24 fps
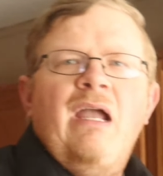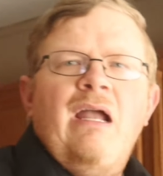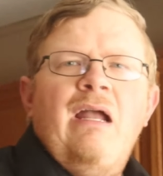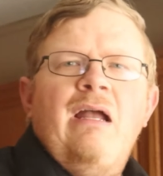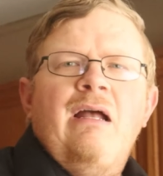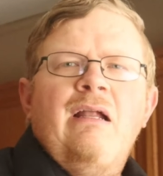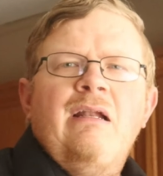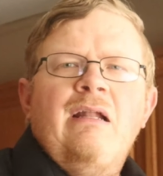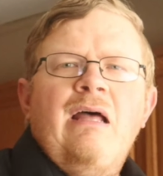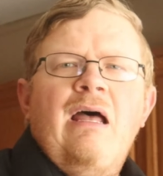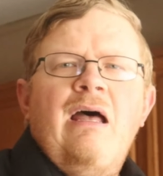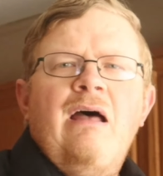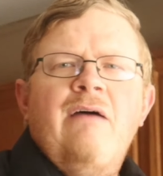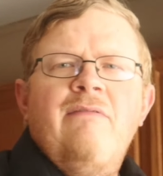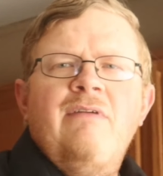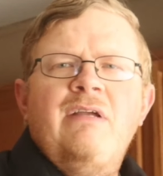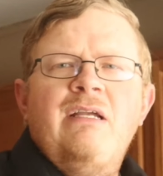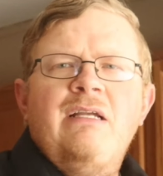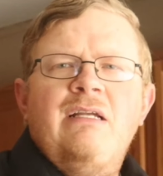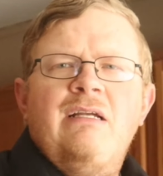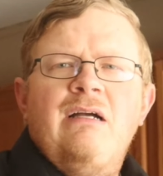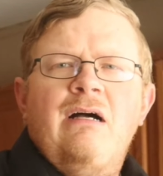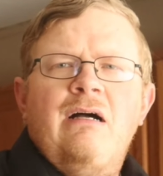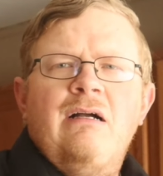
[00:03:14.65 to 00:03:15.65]
and have
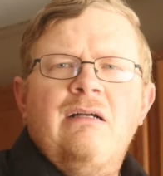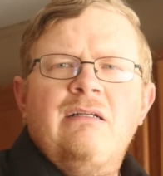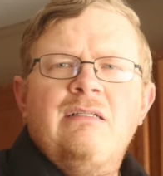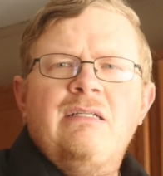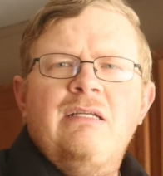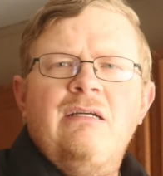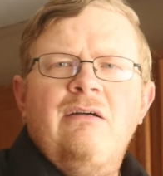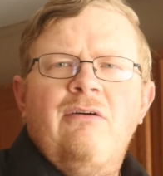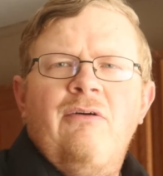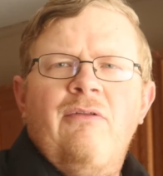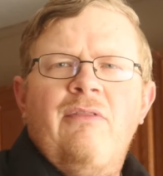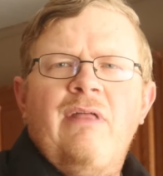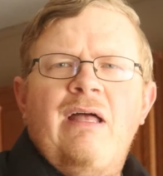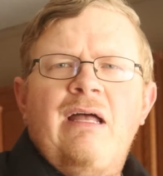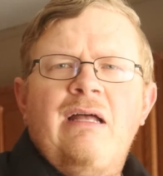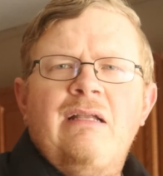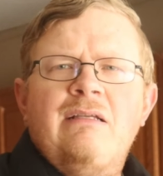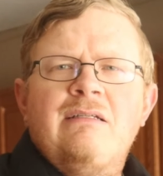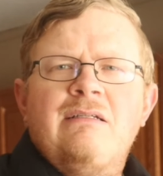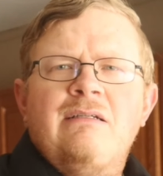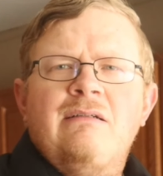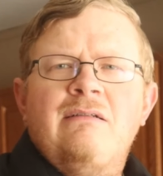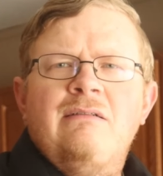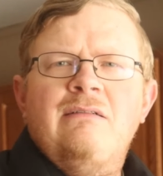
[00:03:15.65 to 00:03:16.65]
a cocktail
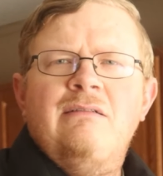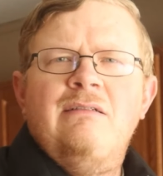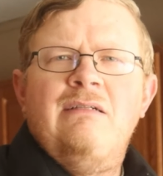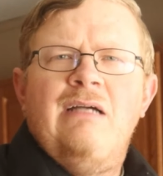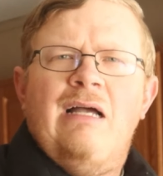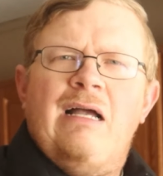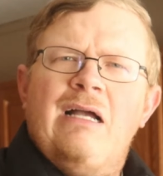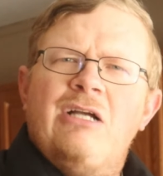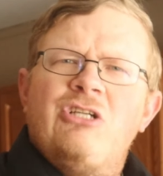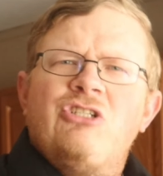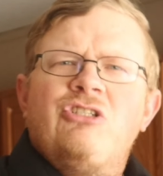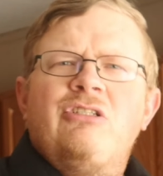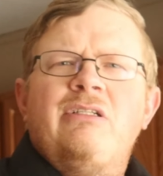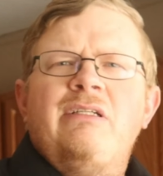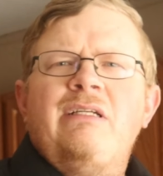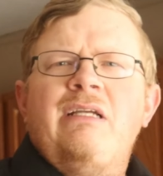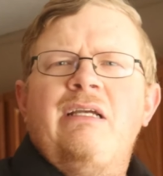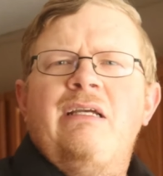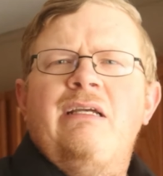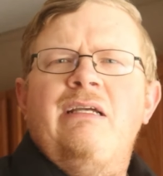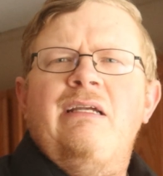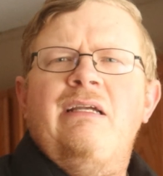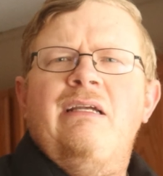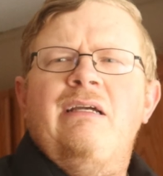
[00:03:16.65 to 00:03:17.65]
that
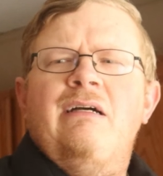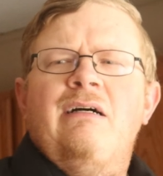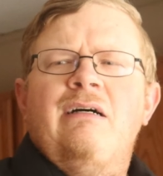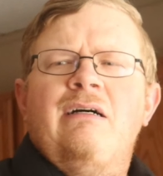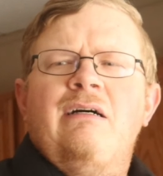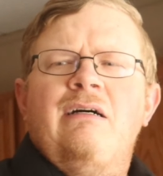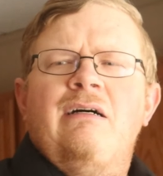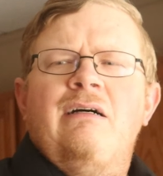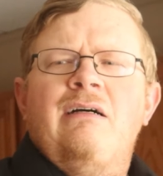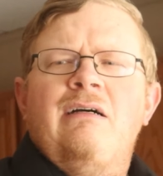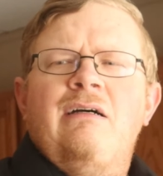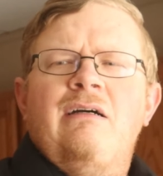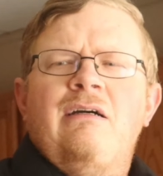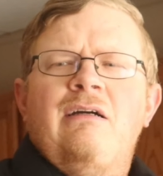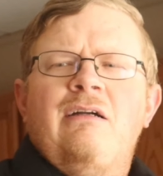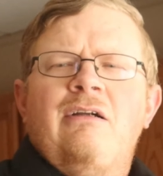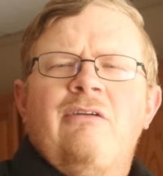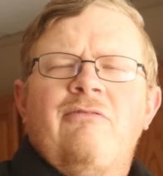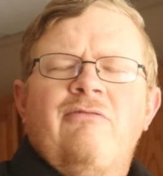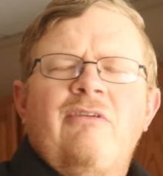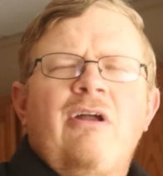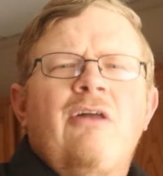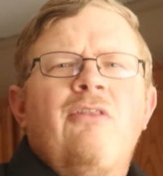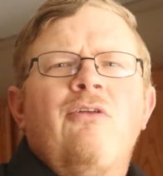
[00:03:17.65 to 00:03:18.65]
actually a
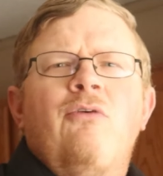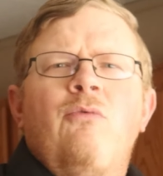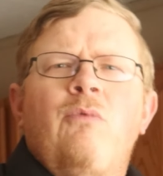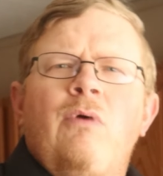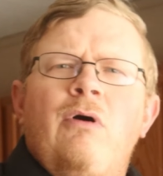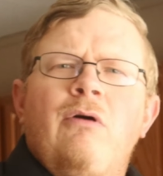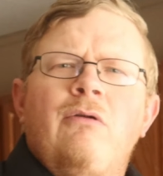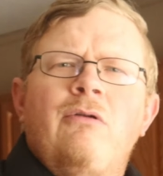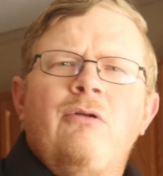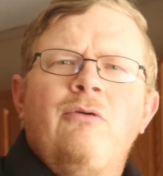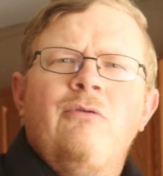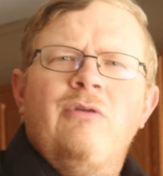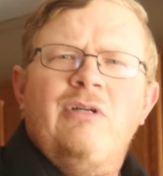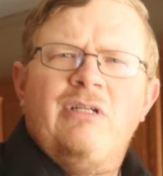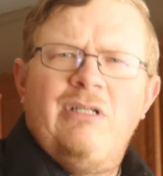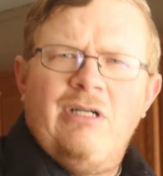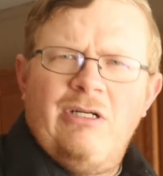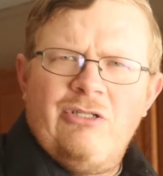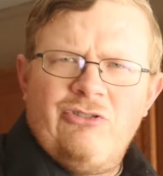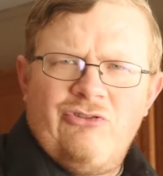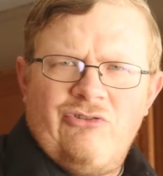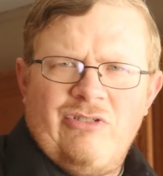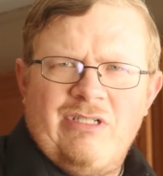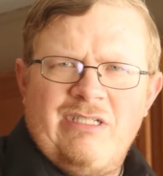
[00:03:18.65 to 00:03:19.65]
rather well-known
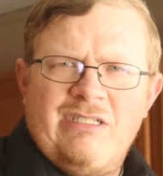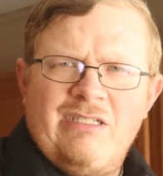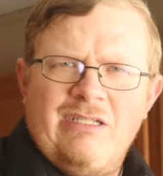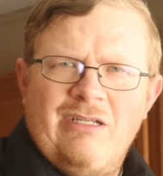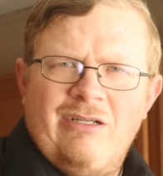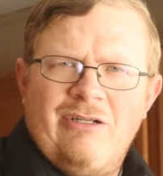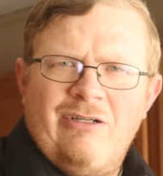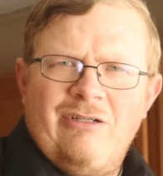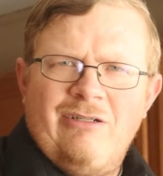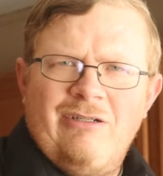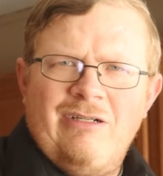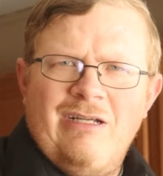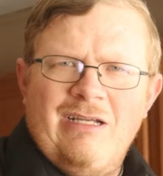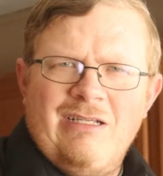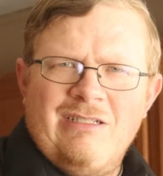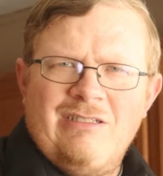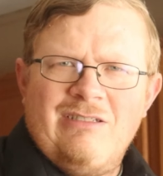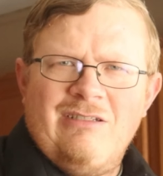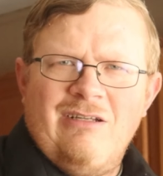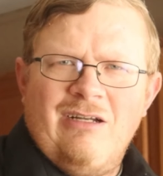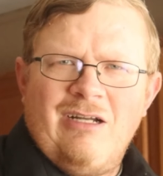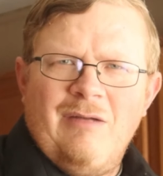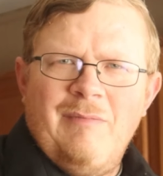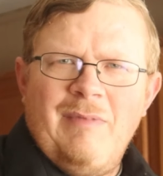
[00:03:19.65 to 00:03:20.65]
country singer has
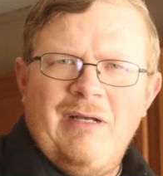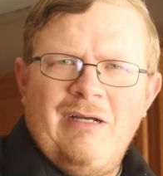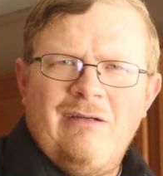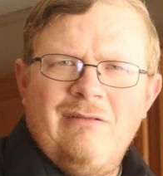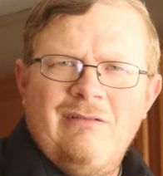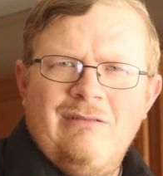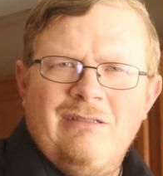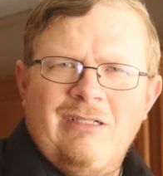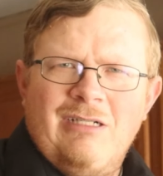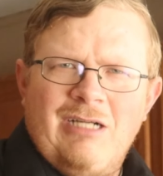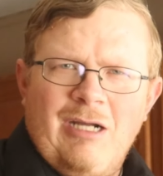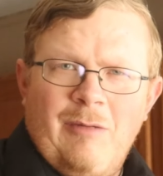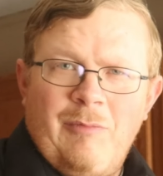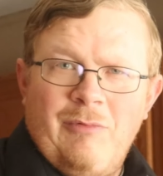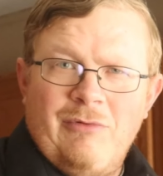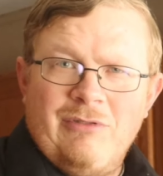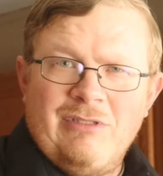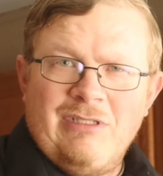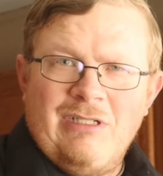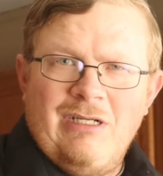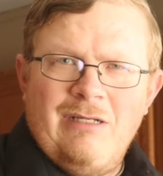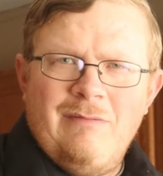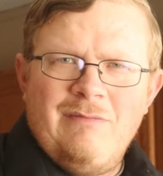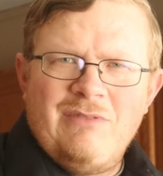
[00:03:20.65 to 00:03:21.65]
sung about a
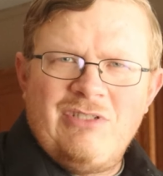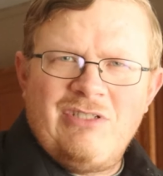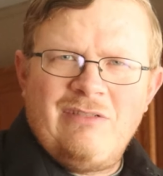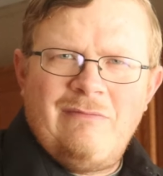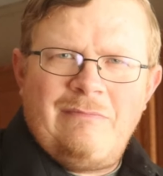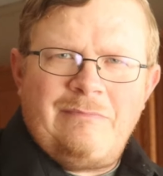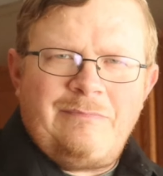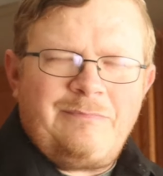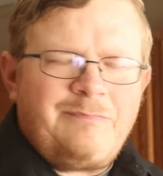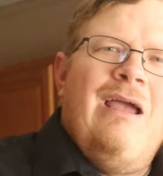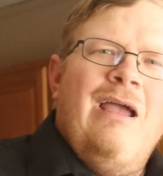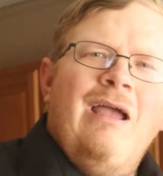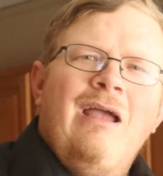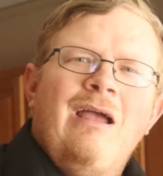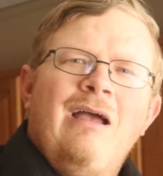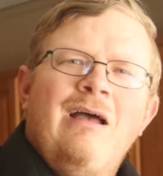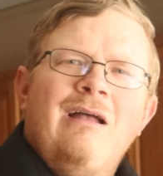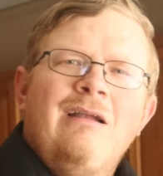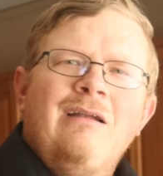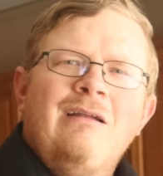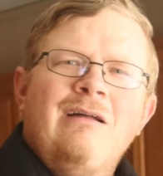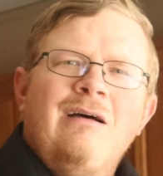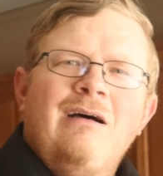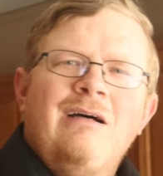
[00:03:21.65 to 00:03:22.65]
couple times.
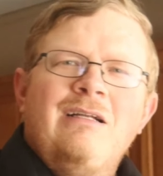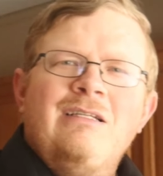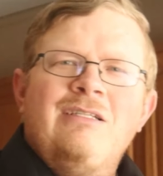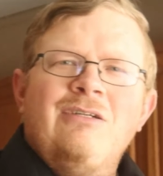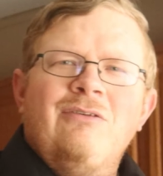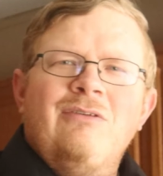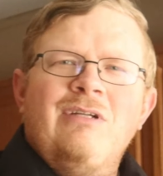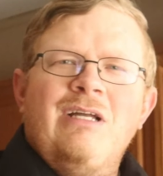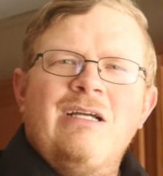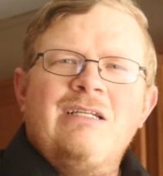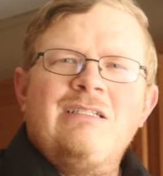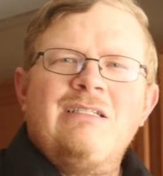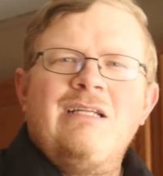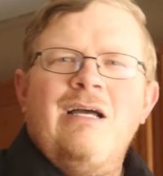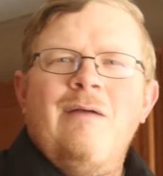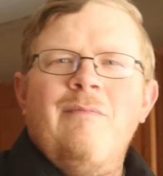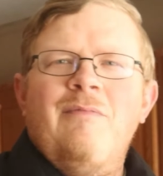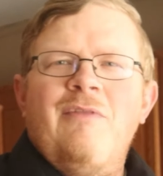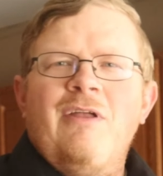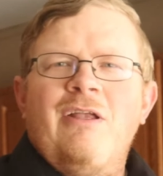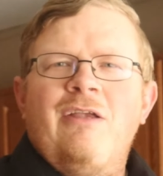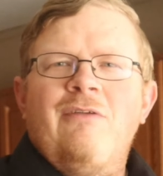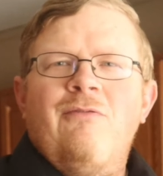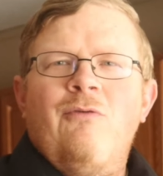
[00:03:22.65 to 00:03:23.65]
And until next
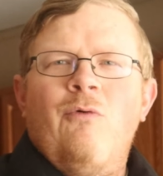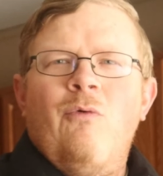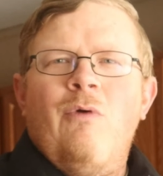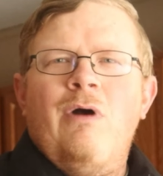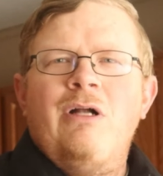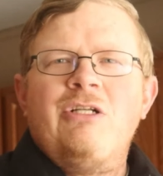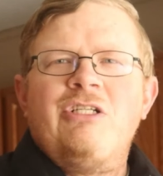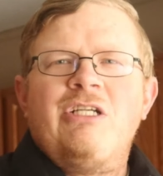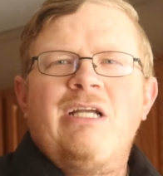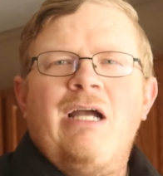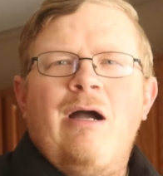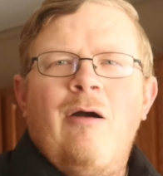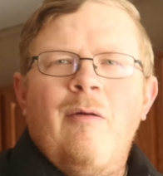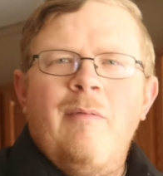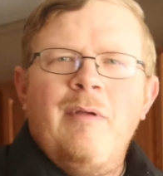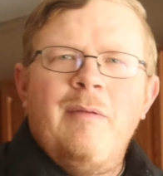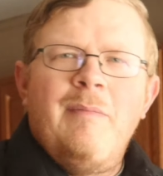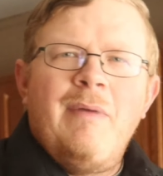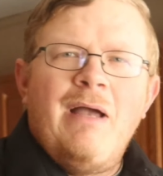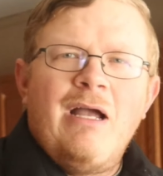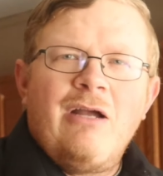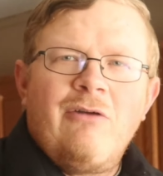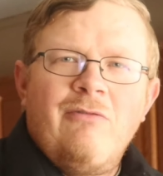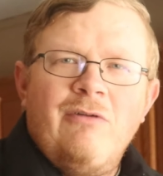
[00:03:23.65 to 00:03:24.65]
time, thank you for watching. I'll
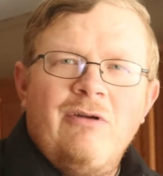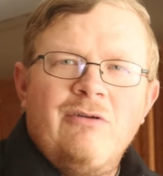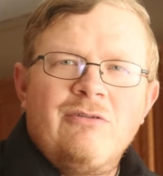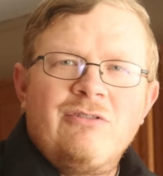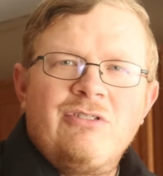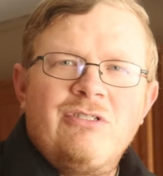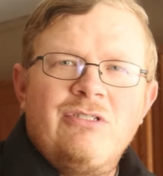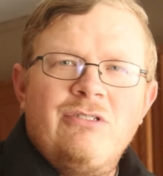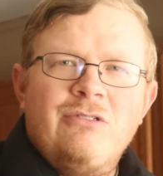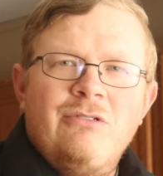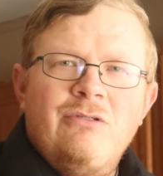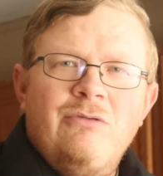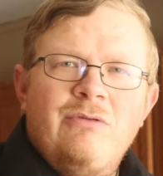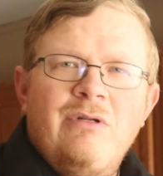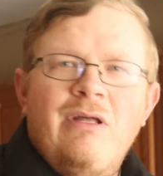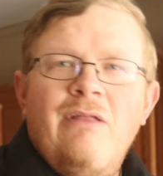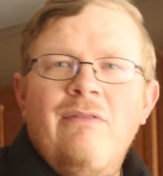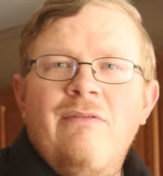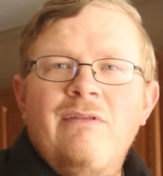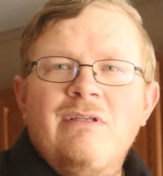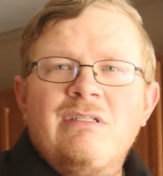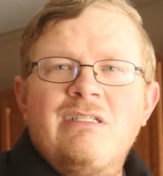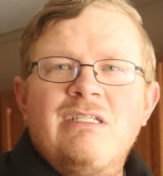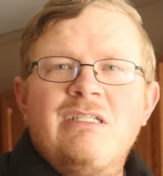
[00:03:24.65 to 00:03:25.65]
be back real
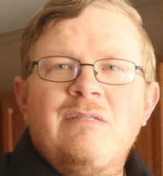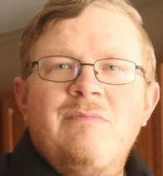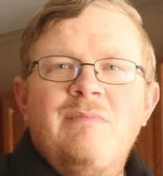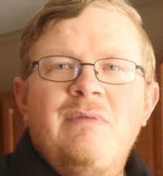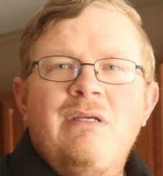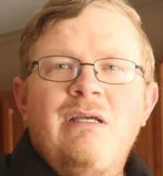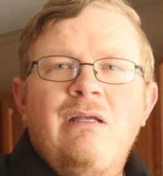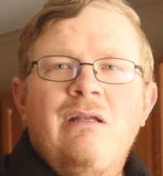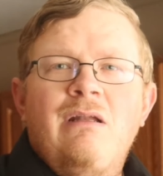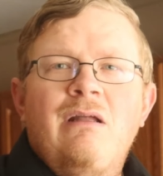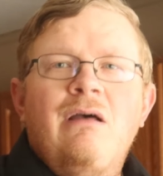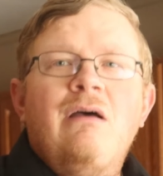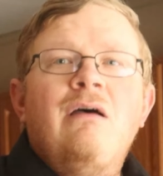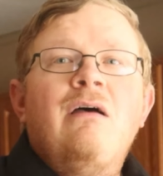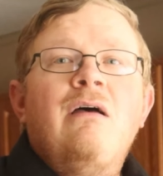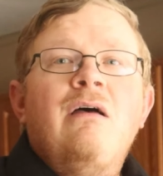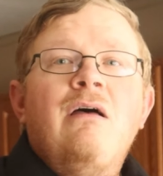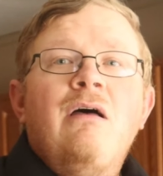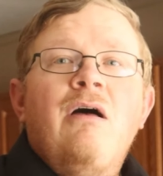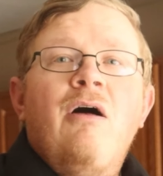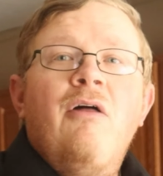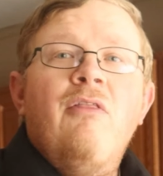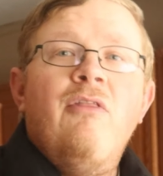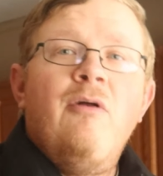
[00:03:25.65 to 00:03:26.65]
soon. This has been
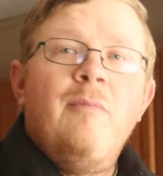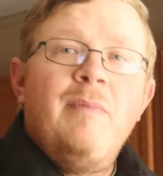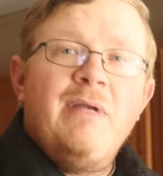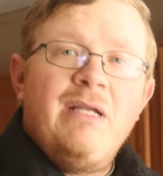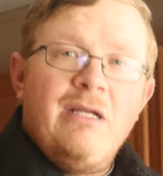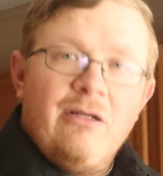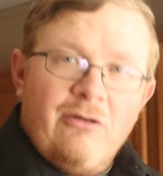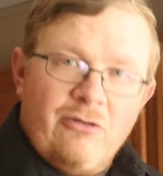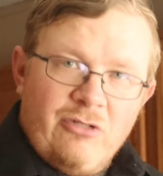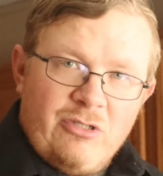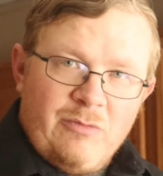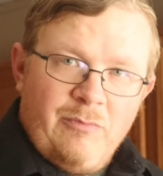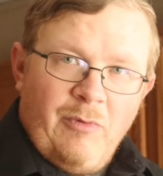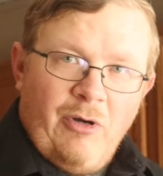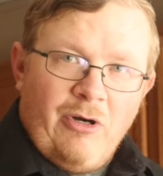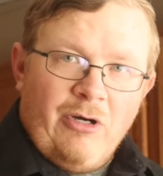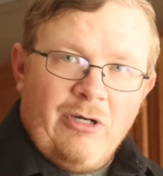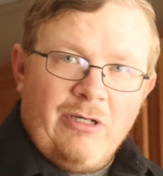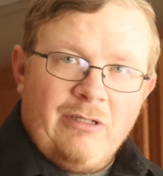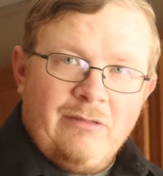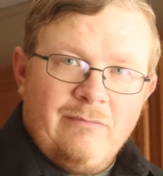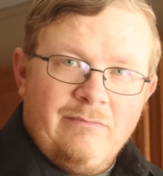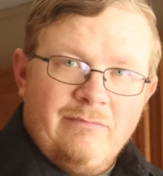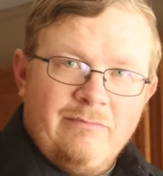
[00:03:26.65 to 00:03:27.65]
The Beginner's
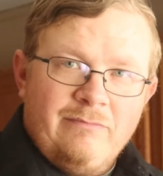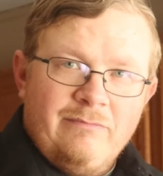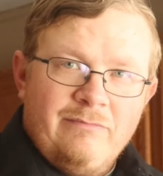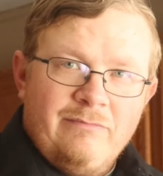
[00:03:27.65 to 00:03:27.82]
Bar.